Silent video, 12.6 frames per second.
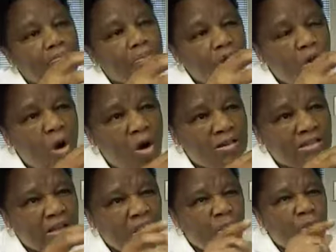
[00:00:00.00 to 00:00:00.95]

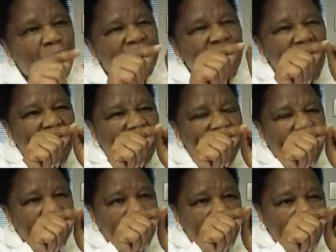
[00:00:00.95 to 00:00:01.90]
Because we direct
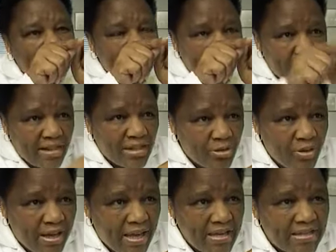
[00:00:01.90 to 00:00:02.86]
laser light directly to
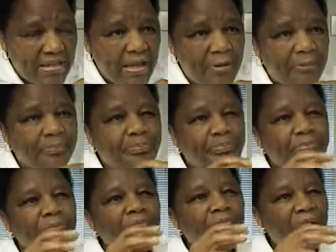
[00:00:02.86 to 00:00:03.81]
the cancer,
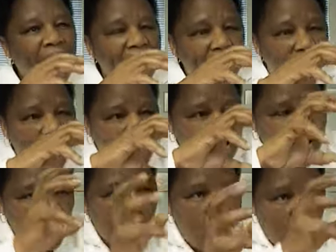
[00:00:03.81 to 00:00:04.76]
and the
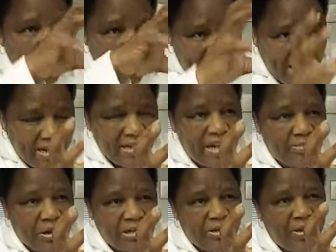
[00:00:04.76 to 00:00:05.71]
oxygen will only kill
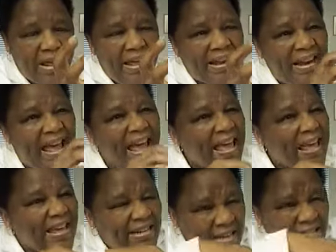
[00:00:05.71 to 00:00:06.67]
that particular area.
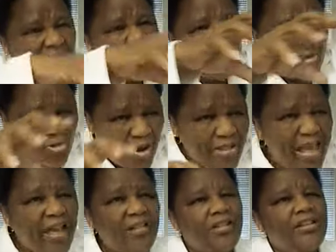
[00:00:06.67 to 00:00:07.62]
It doesn't destroy the
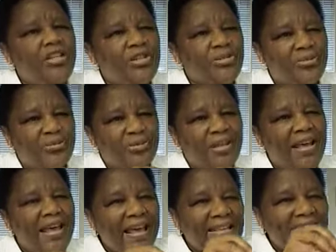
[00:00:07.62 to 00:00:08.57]
healthy tissues.
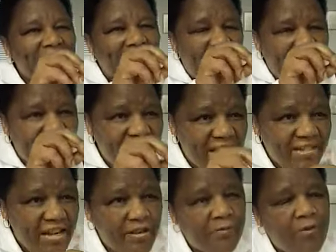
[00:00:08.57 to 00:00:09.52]
It's a
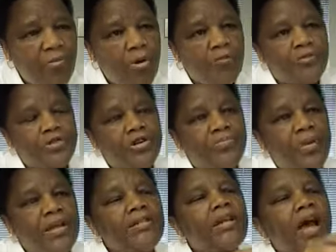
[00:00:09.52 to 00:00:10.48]
directed form of
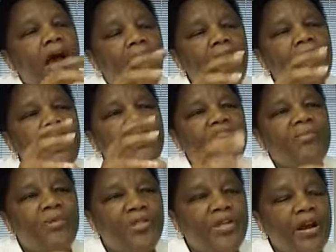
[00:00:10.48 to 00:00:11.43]
treatment, unlike
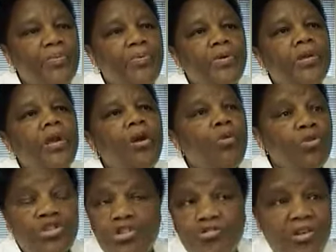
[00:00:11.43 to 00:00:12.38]
chemotherapy,
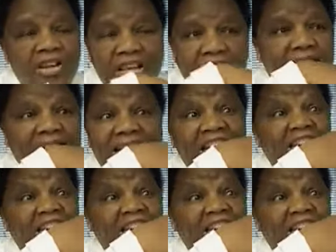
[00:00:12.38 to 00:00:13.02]
which really kills